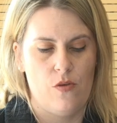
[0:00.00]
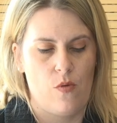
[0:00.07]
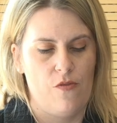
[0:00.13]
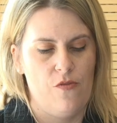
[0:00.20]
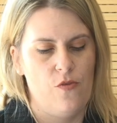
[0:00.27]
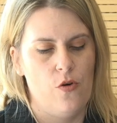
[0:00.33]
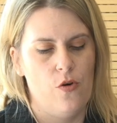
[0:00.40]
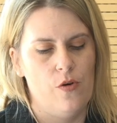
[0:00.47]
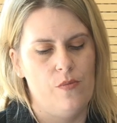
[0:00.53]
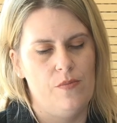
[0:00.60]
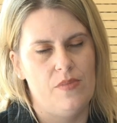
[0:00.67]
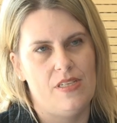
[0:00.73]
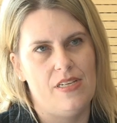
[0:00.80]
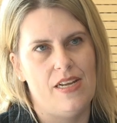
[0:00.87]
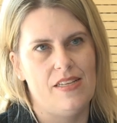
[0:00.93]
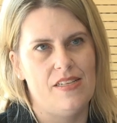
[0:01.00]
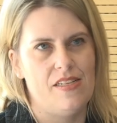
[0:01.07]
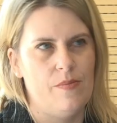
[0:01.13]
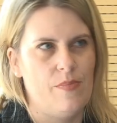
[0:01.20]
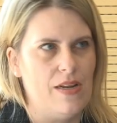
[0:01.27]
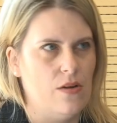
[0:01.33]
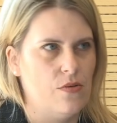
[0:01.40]
the reforms needs
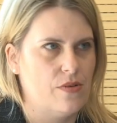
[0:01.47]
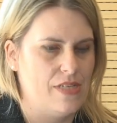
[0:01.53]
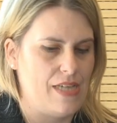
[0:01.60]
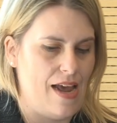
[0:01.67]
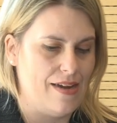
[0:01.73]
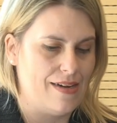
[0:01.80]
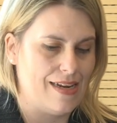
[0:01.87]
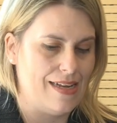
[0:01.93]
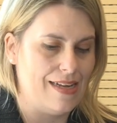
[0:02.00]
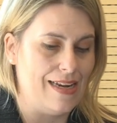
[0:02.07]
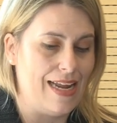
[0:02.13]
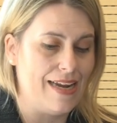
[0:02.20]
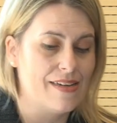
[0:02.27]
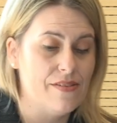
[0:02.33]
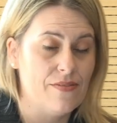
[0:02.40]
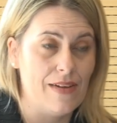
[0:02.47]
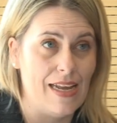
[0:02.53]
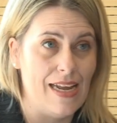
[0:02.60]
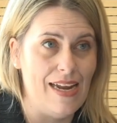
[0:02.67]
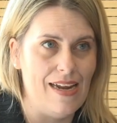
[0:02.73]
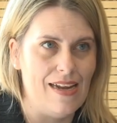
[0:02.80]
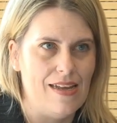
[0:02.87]
to be looked at
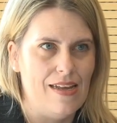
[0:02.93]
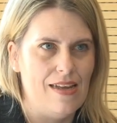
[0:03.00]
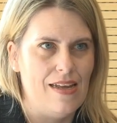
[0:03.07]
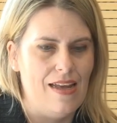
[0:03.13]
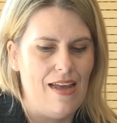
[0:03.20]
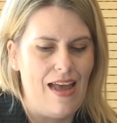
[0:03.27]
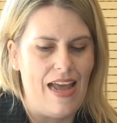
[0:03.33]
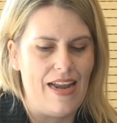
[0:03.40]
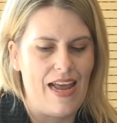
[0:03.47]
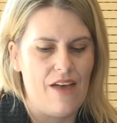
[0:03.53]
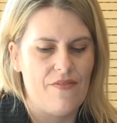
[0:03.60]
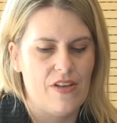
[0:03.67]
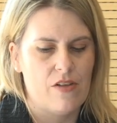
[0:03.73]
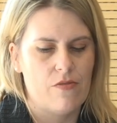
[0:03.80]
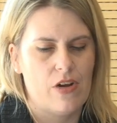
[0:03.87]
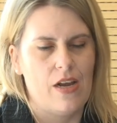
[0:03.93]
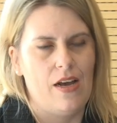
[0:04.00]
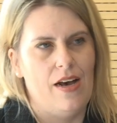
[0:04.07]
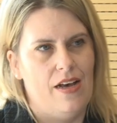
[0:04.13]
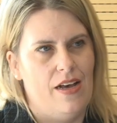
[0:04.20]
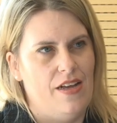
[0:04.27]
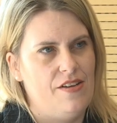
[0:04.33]
collectively and having
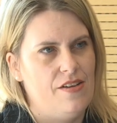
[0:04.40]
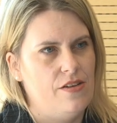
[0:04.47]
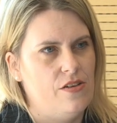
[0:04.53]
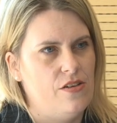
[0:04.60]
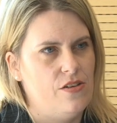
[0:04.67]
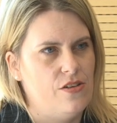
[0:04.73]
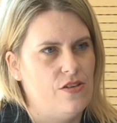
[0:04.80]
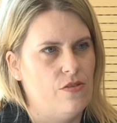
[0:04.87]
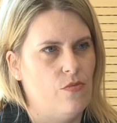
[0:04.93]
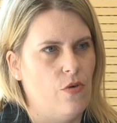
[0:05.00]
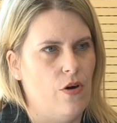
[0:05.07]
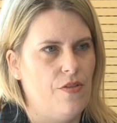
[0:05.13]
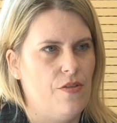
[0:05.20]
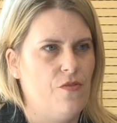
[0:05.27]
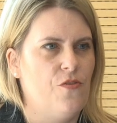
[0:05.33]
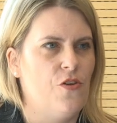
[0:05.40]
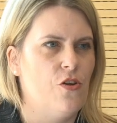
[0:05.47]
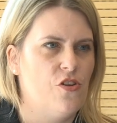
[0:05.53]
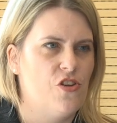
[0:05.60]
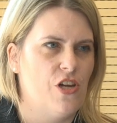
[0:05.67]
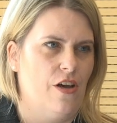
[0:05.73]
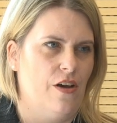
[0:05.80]
regard to what the
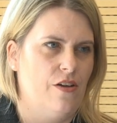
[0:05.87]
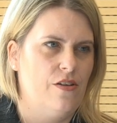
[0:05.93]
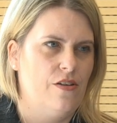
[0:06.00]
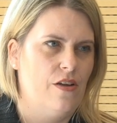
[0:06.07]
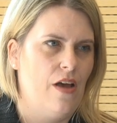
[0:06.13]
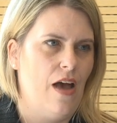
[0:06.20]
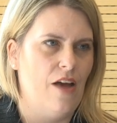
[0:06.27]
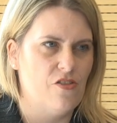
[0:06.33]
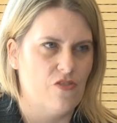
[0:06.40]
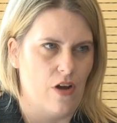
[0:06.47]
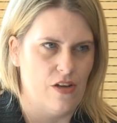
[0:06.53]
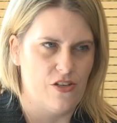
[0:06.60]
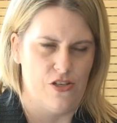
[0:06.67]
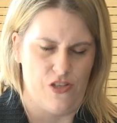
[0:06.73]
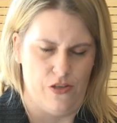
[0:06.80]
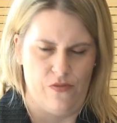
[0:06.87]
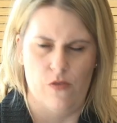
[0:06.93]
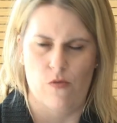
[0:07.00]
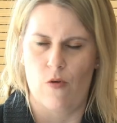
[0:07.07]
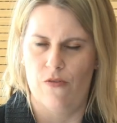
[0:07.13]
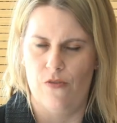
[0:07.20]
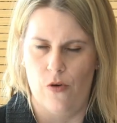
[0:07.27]
future tranches of
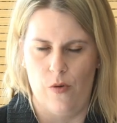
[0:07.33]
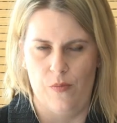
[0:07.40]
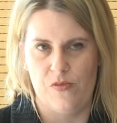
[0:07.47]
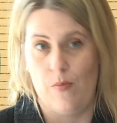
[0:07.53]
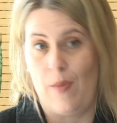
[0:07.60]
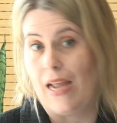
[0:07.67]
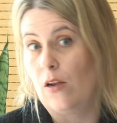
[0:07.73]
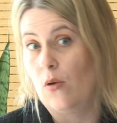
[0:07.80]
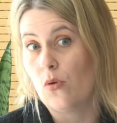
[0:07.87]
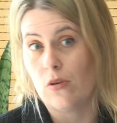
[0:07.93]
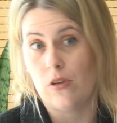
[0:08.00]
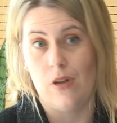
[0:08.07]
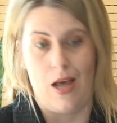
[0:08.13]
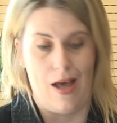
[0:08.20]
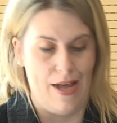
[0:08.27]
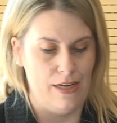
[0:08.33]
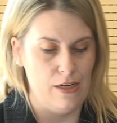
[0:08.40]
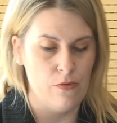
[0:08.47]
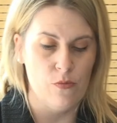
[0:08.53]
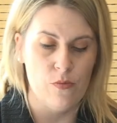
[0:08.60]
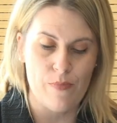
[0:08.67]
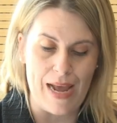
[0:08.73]
the reforms may
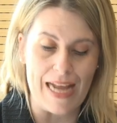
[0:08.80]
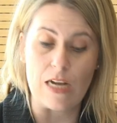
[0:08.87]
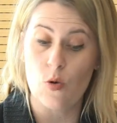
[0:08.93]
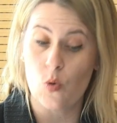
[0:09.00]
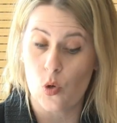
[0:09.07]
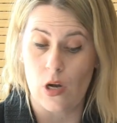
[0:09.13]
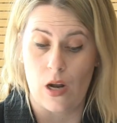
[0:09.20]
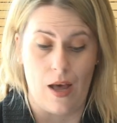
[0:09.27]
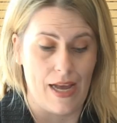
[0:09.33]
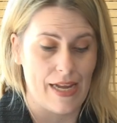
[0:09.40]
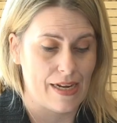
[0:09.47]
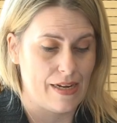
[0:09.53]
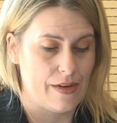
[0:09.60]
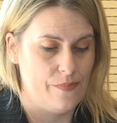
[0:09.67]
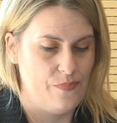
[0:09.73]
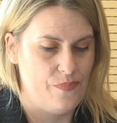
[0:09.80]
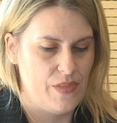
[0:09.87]
look like.